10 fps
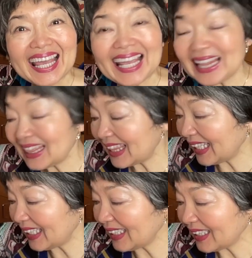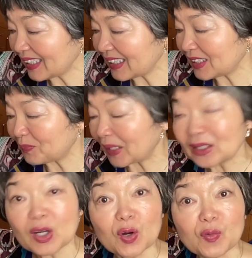And then this part,
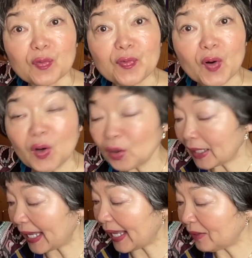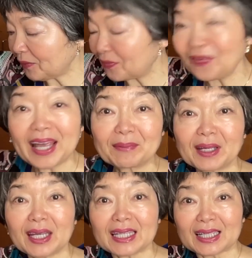4 and 5,
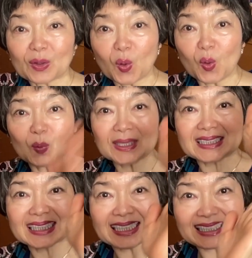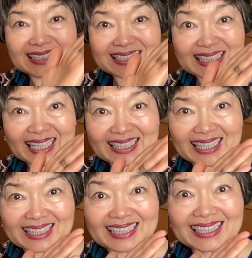always inside
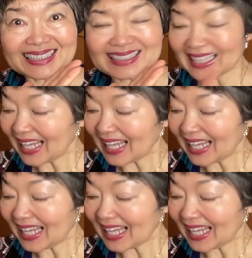like this.